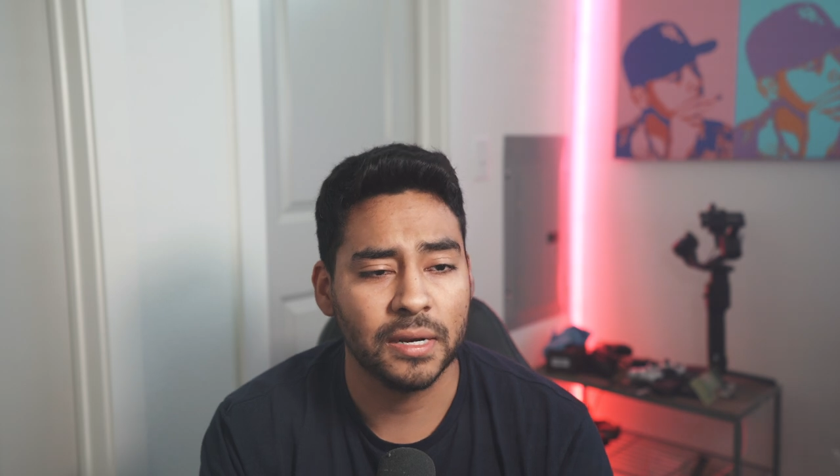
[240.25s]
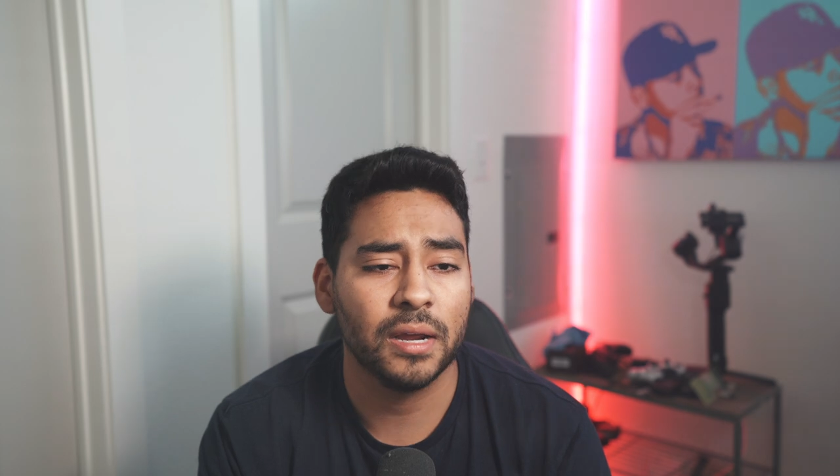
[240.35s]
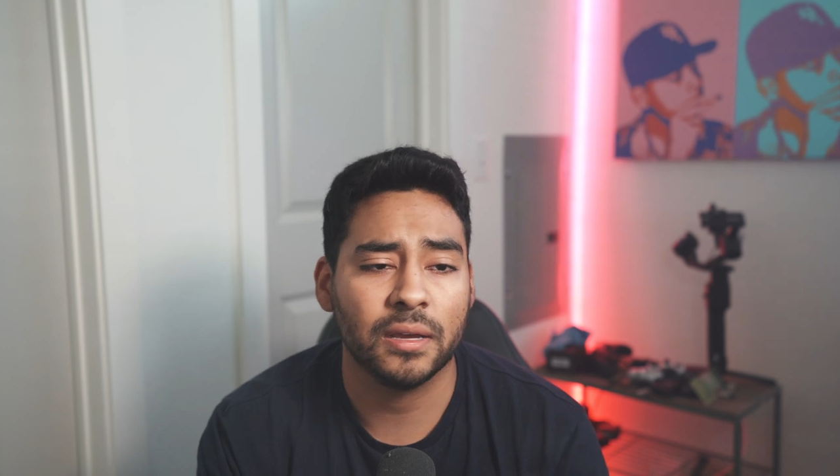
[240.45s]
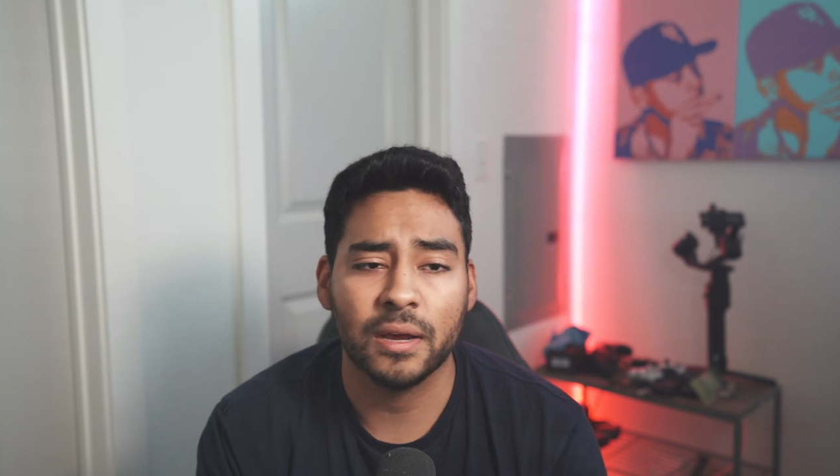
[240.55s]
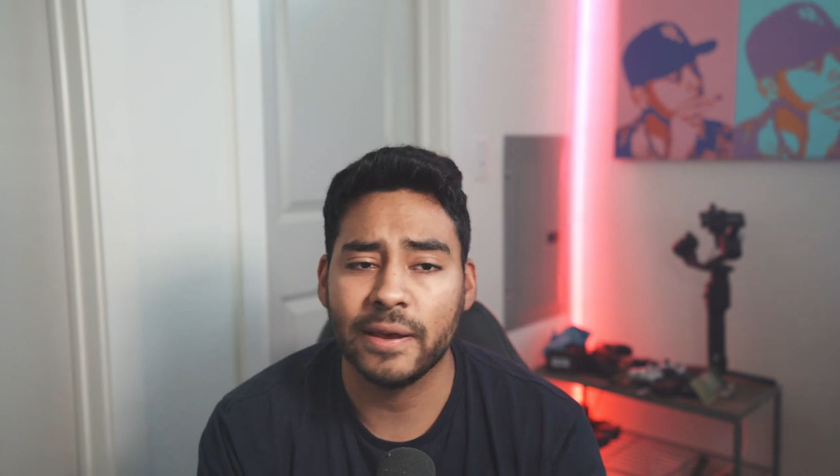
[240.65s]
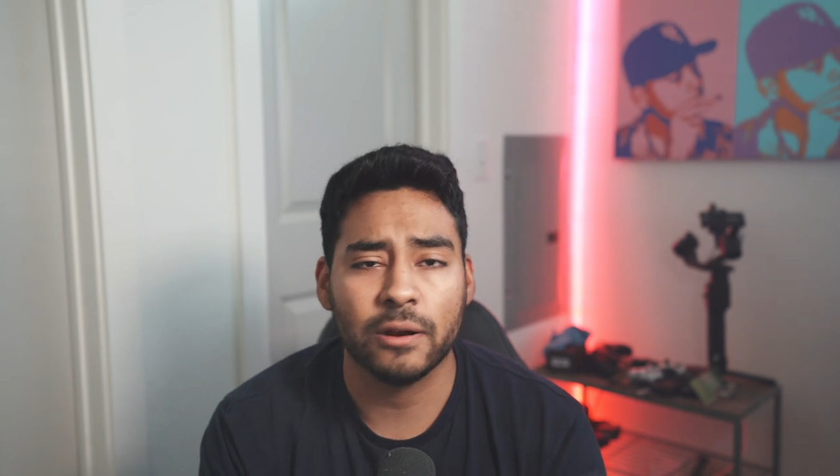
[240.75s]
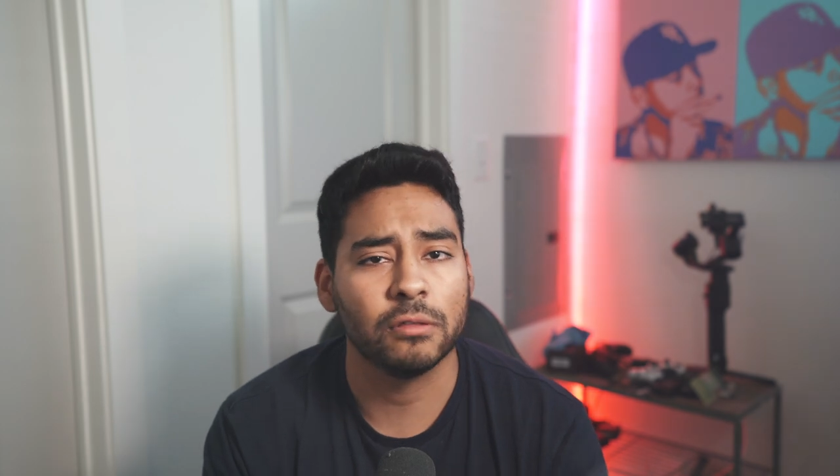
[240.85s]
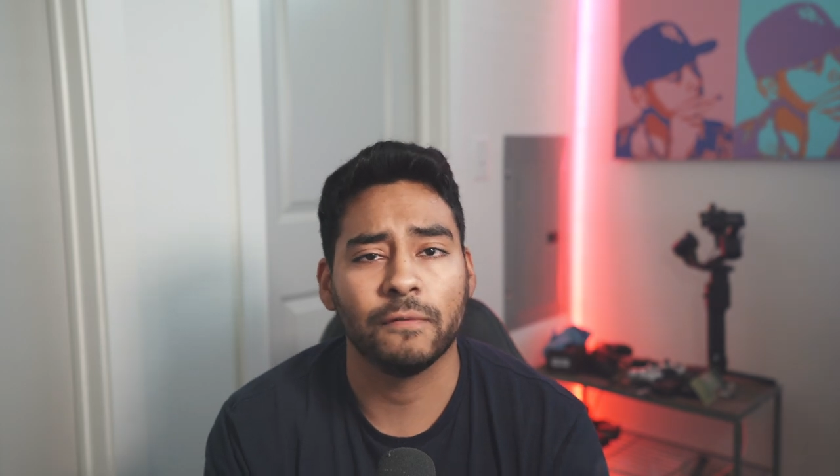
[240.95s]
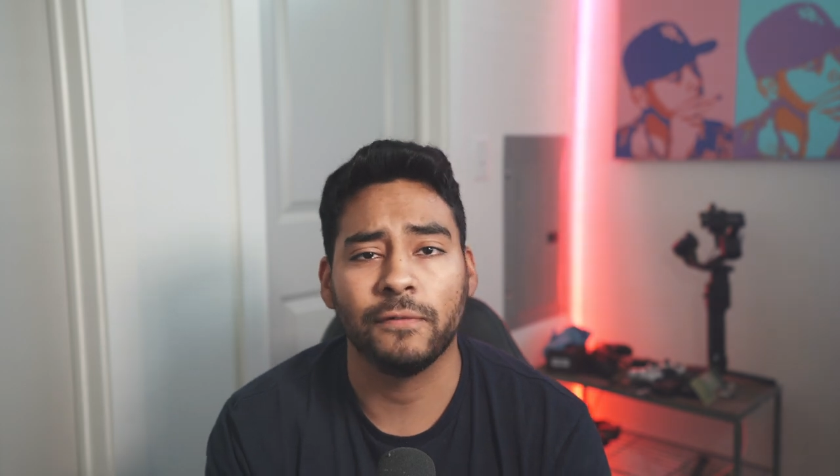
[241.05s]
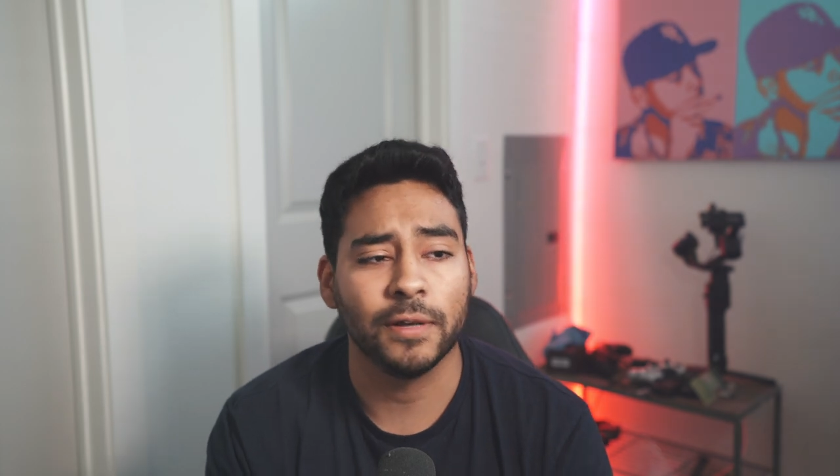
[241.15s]
and not cut out all
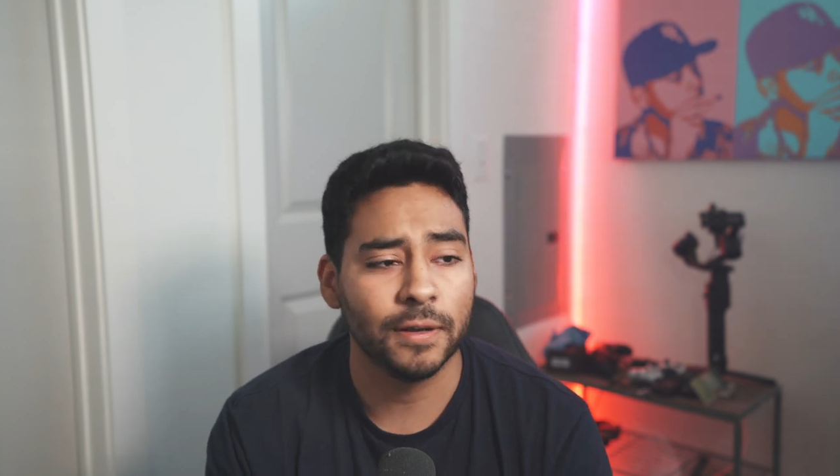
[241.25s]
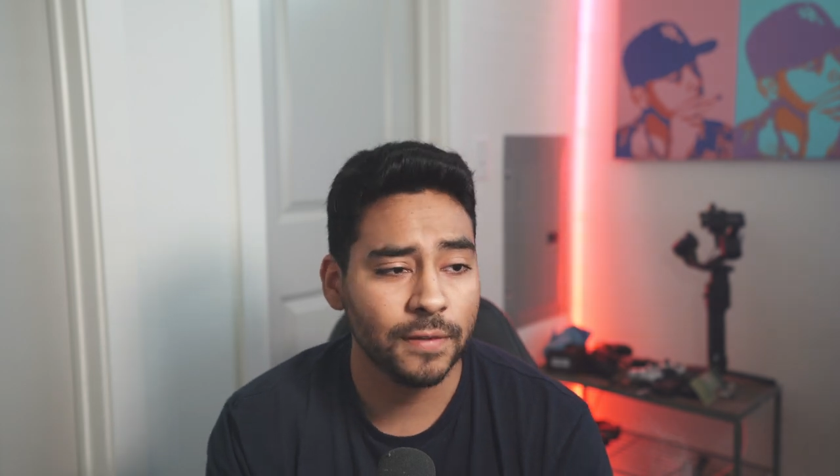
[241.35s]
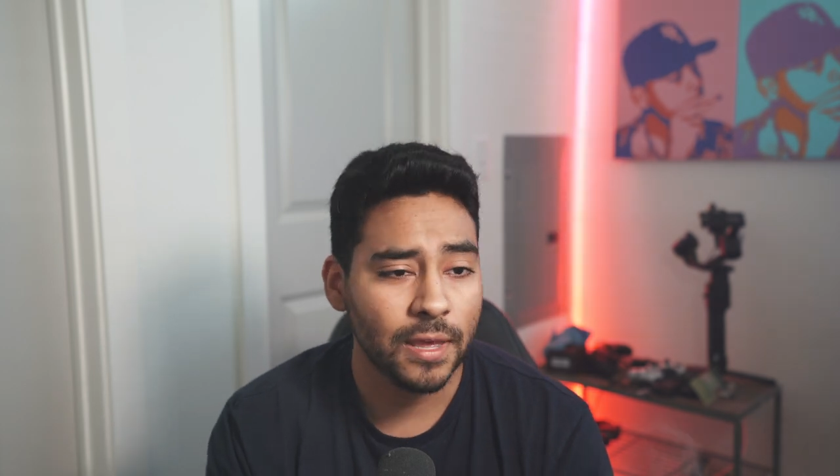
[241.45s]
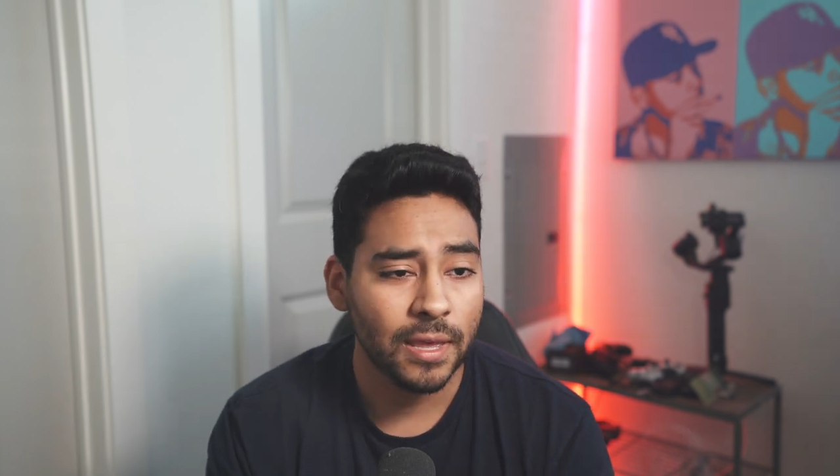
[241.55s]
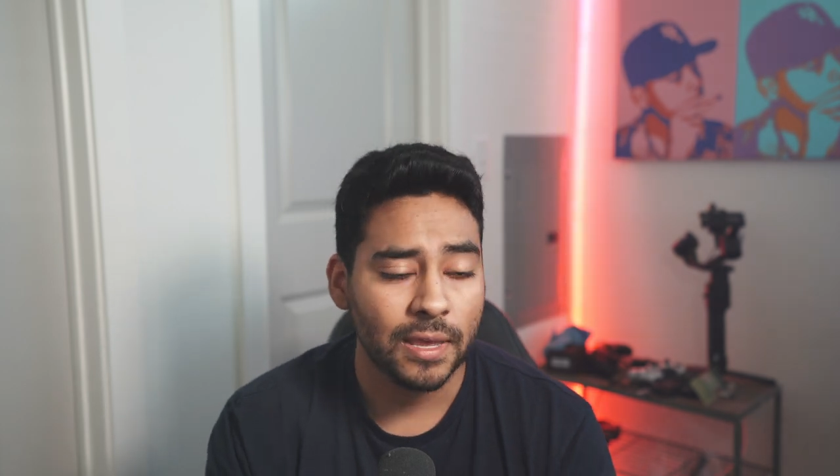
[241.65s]
the fluff,